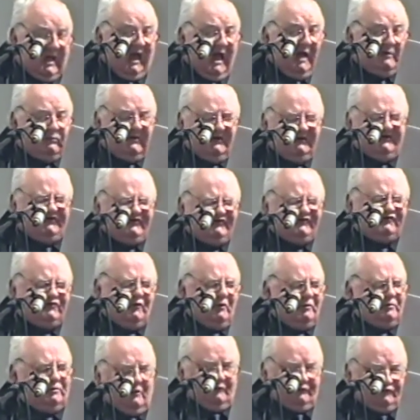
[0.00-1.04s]
How I
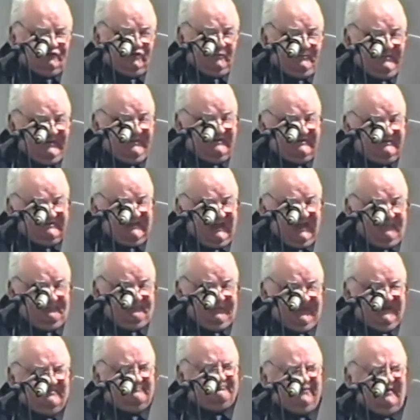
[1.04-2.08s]
so long to be
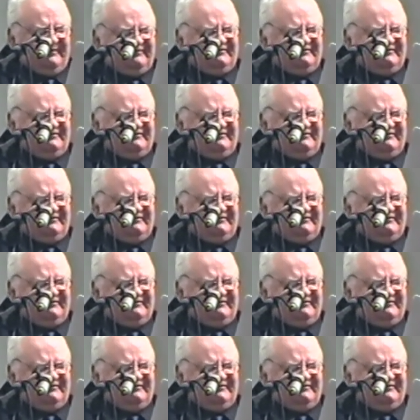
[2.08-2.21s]
napping,